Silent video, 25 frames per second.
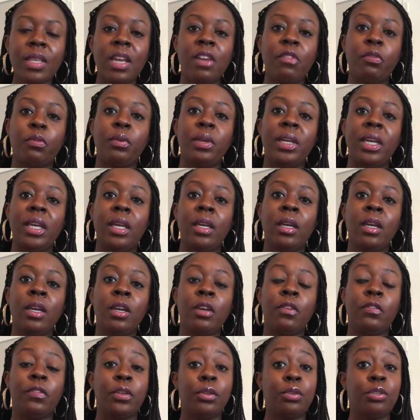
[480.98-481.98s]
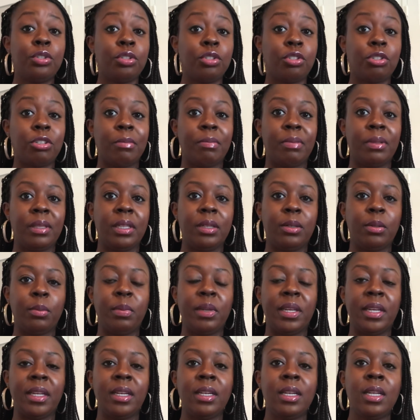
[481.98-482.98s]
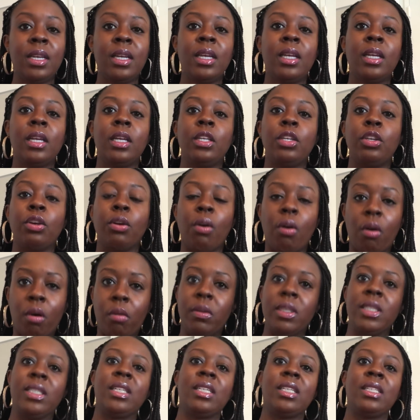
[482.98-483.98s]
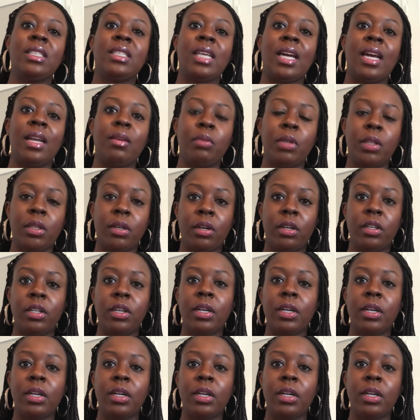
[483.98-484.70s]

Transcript: if we future trip a little bit, you're always gonna side with her.